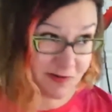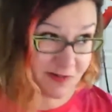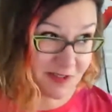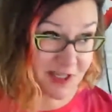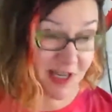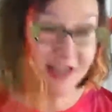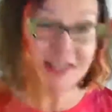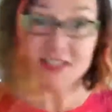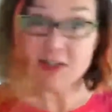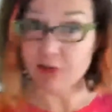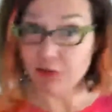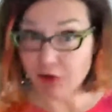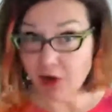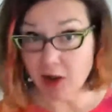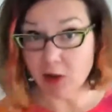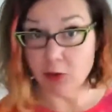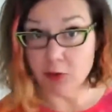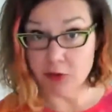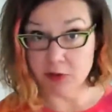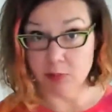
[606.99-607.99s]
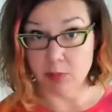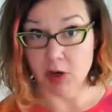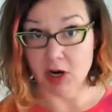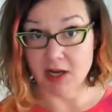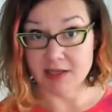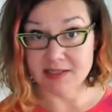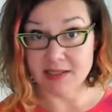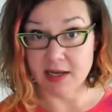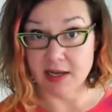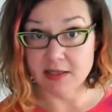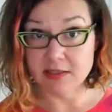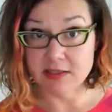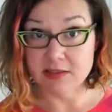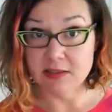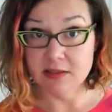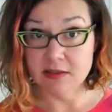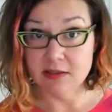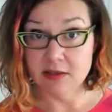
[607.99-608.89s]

doesn't follow the process